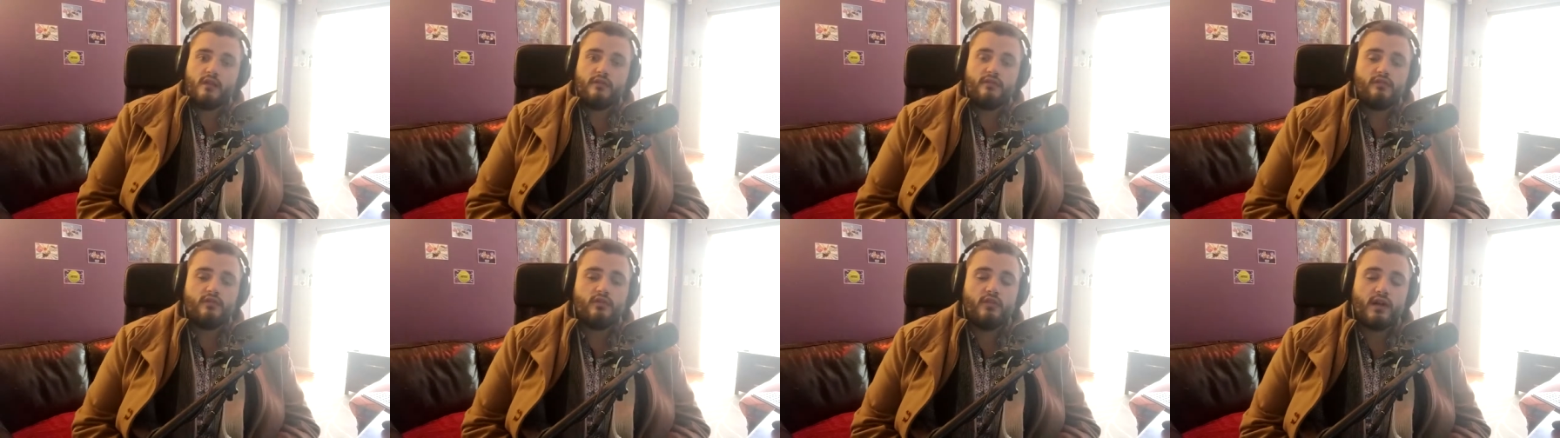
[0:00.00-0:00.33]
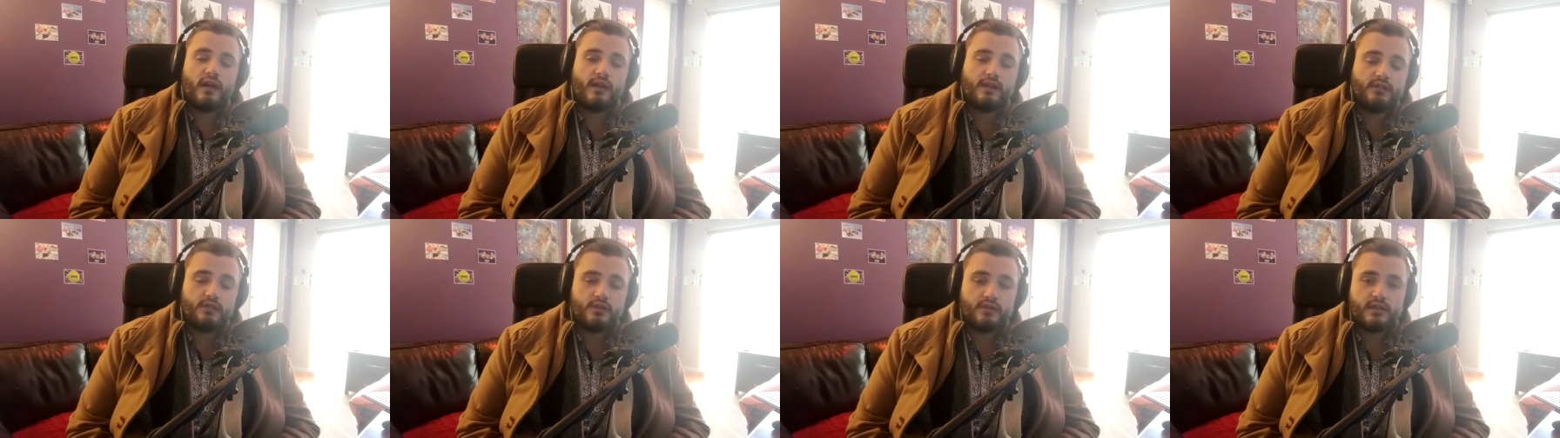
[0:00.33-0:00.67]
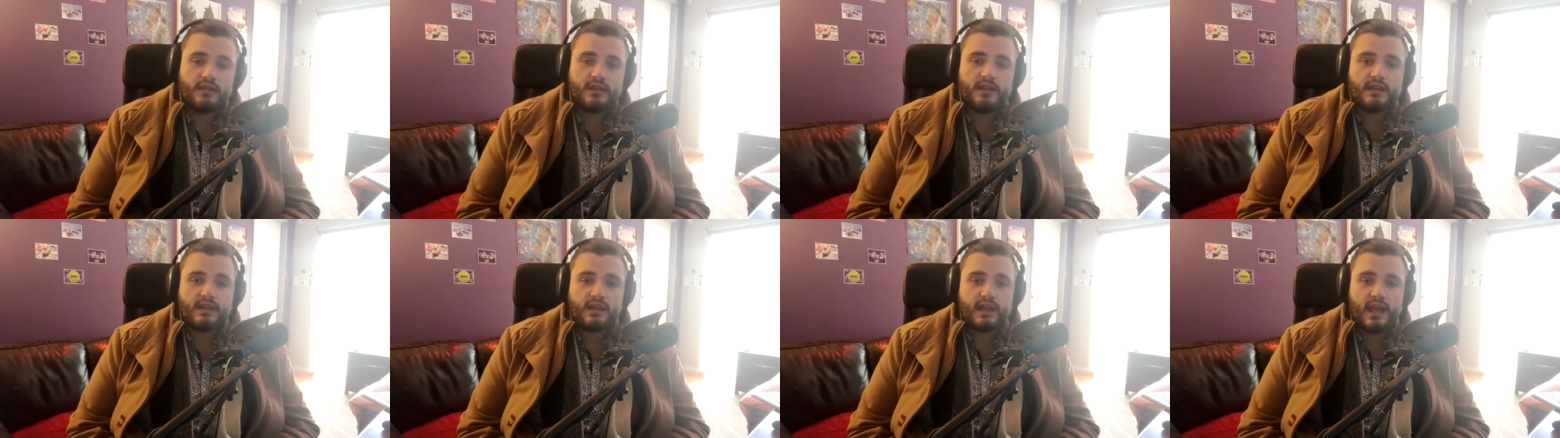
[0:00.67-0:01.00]
for a
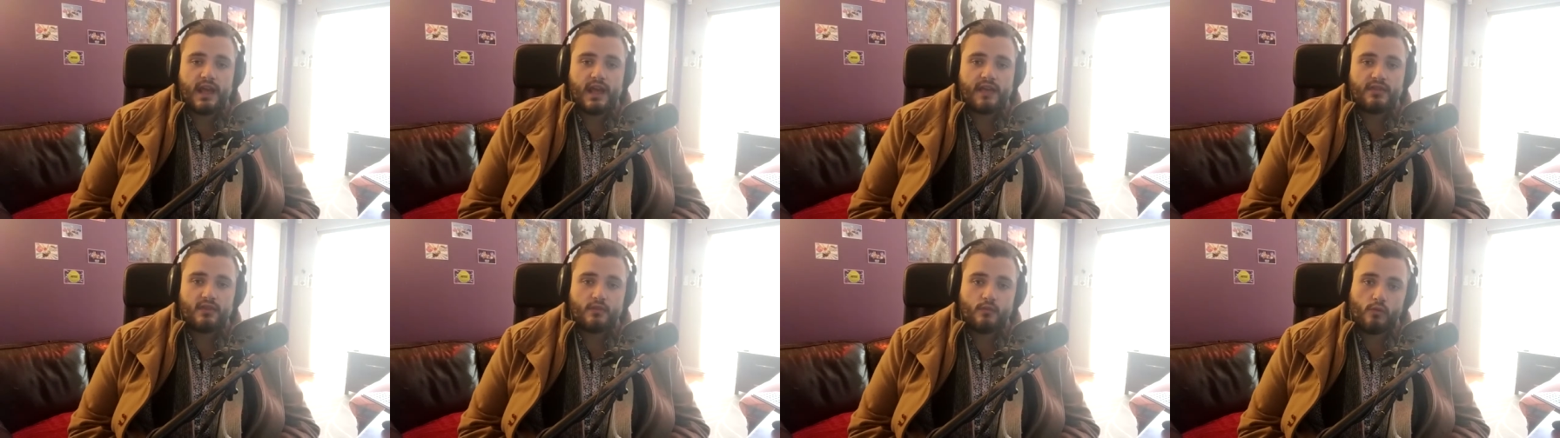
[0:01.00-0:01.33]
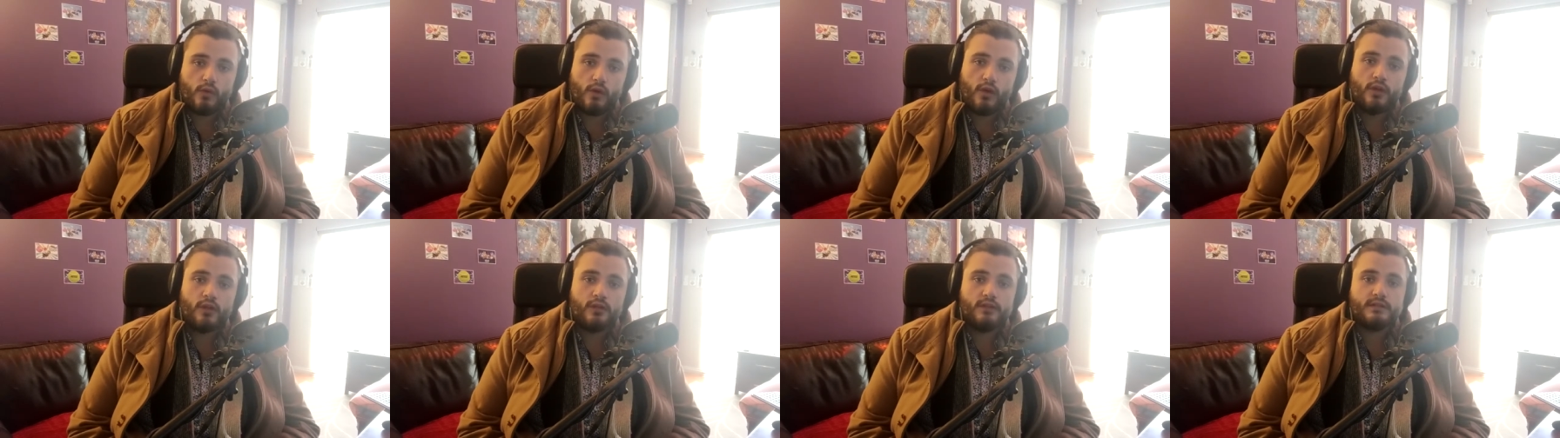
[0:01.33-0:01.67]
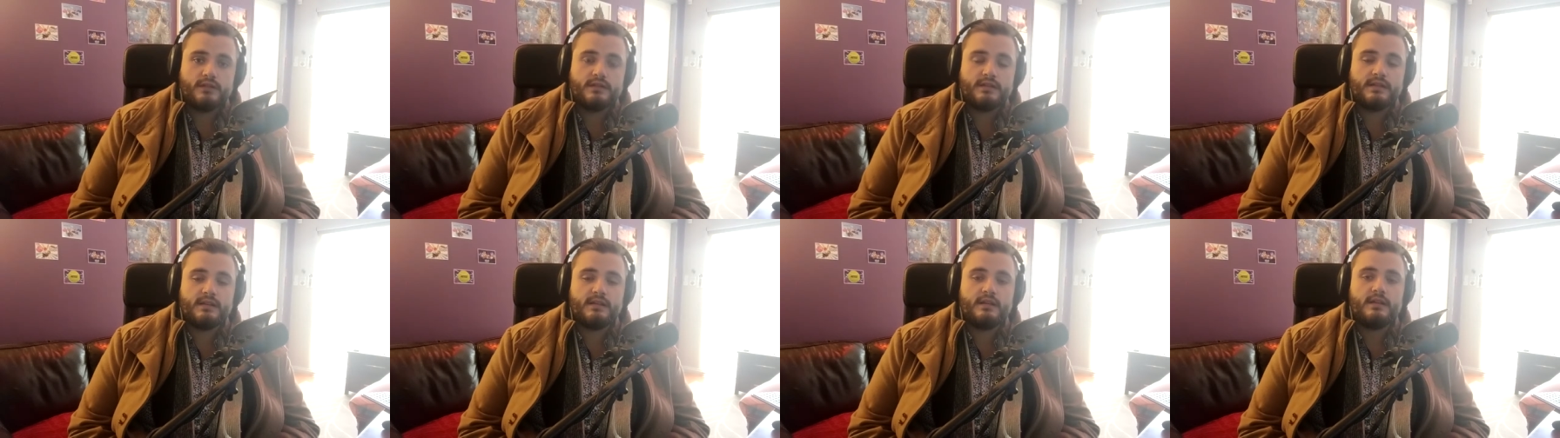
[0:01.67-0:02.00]
look at the
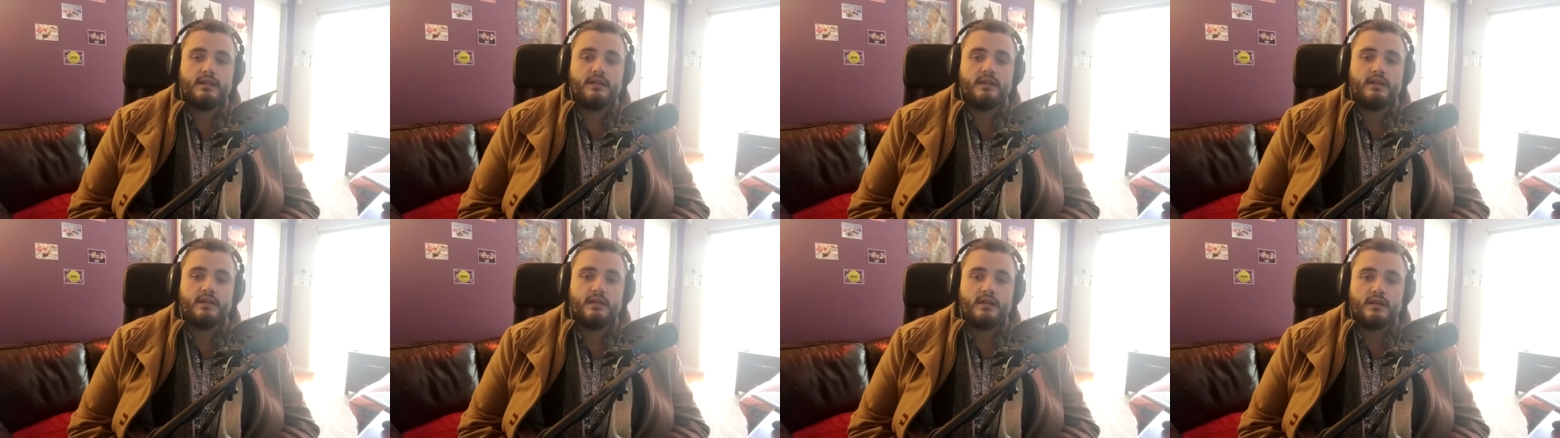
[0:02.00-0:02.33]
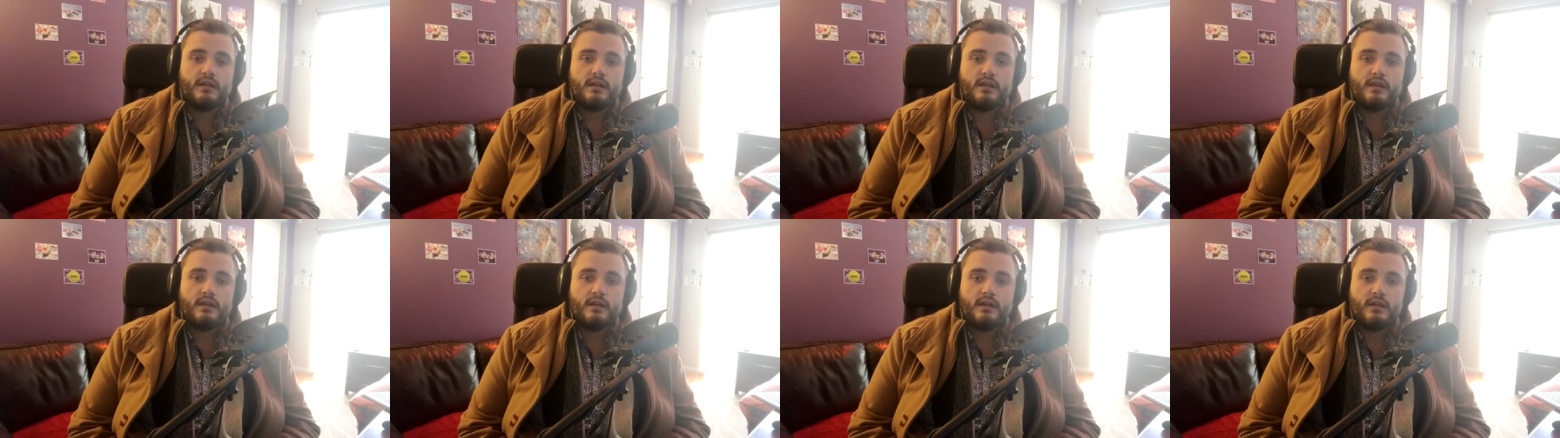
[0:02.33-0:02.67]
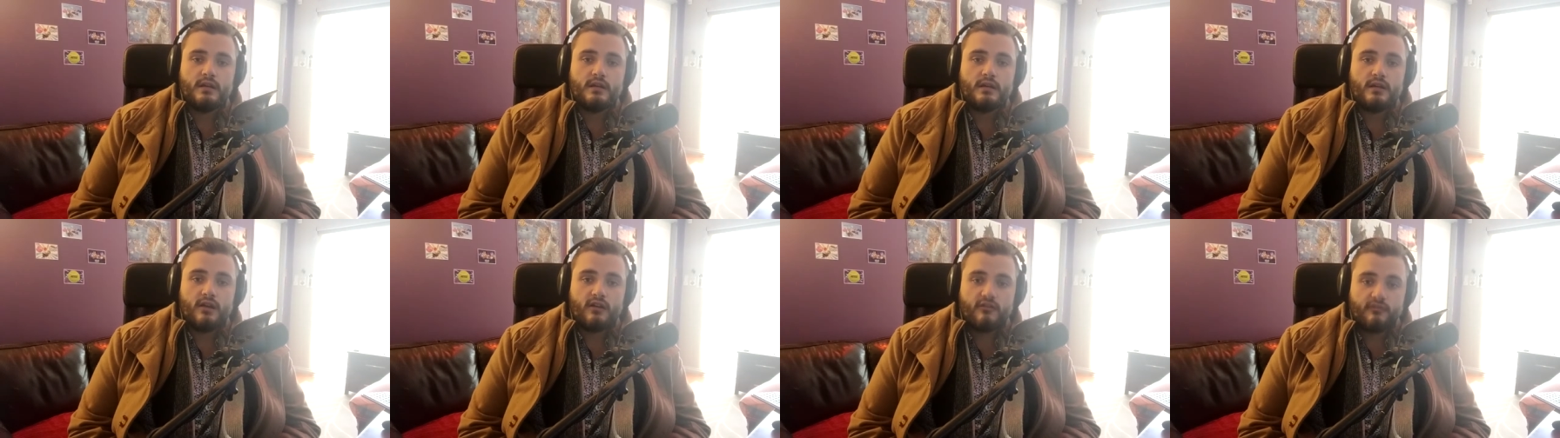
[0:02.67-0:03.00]
world
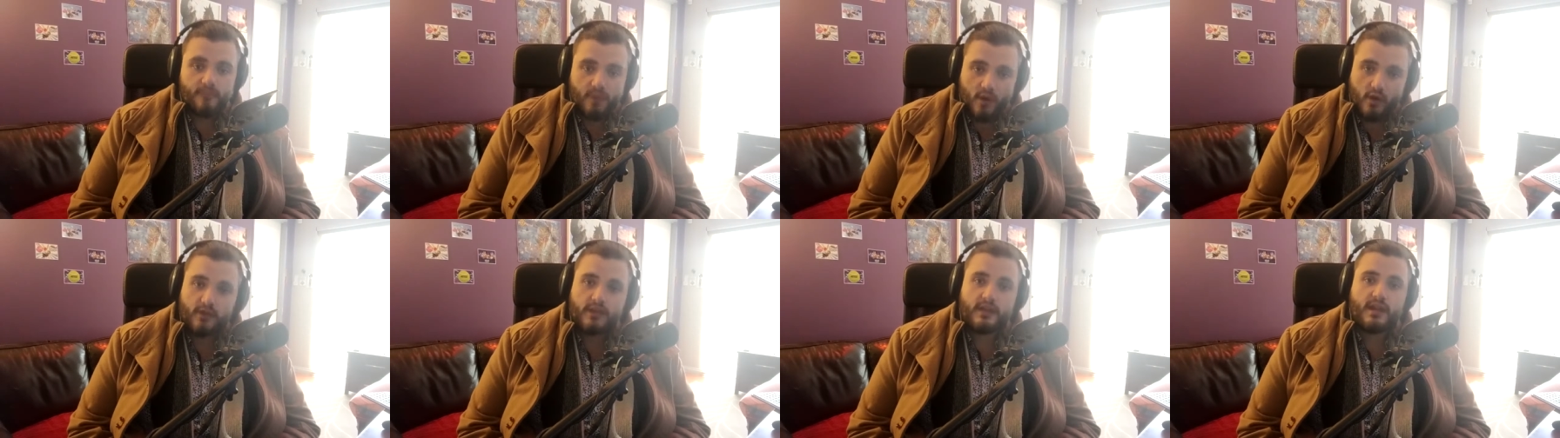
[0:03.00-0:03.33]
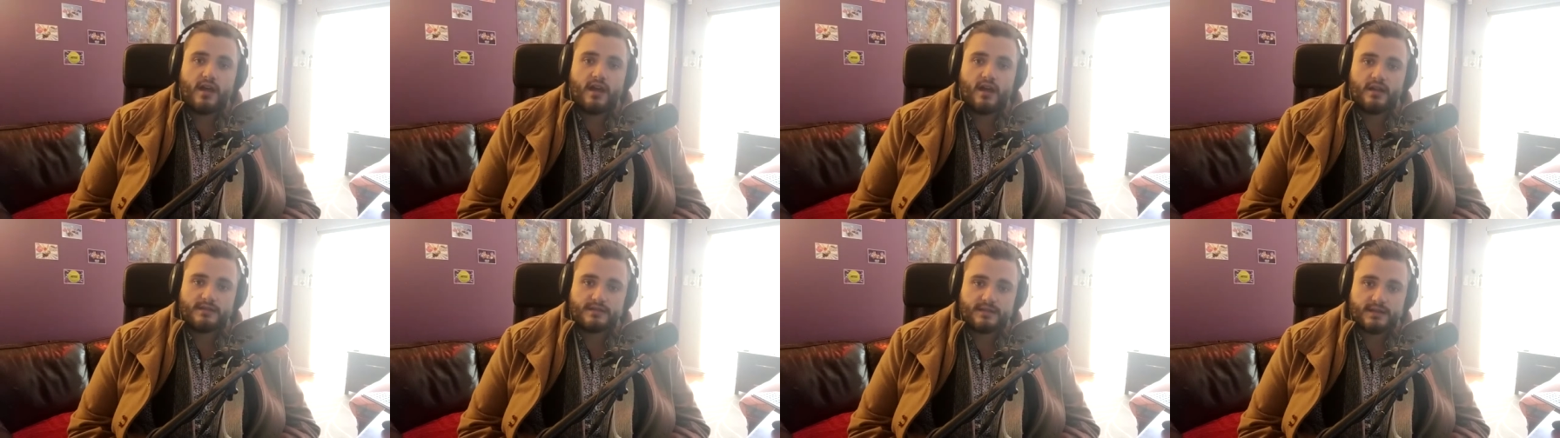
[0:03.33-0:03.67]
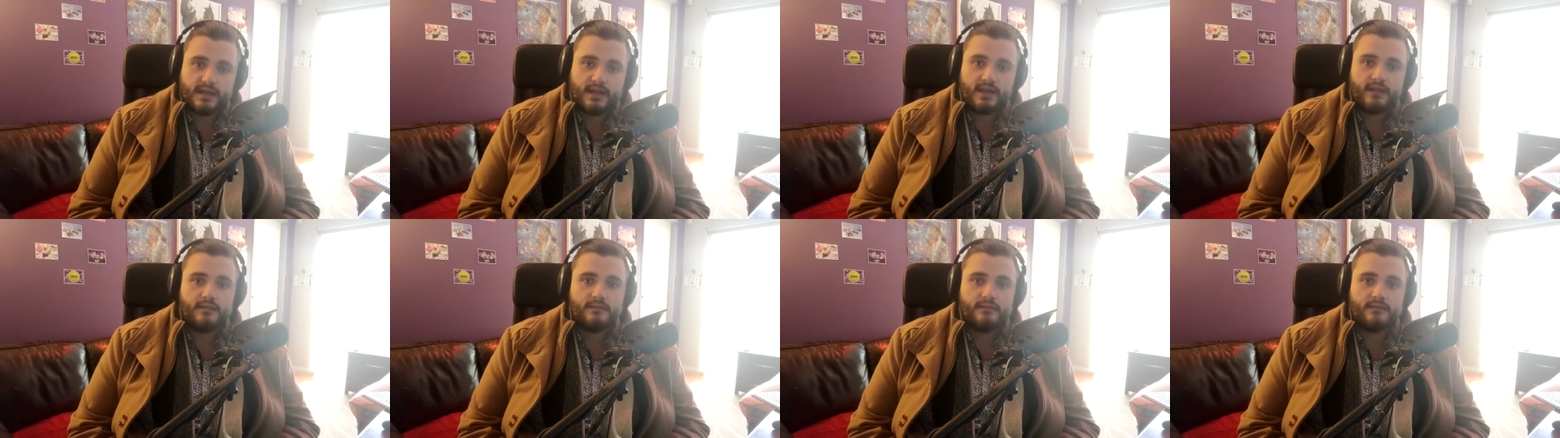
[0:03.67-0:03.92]
of podcasting.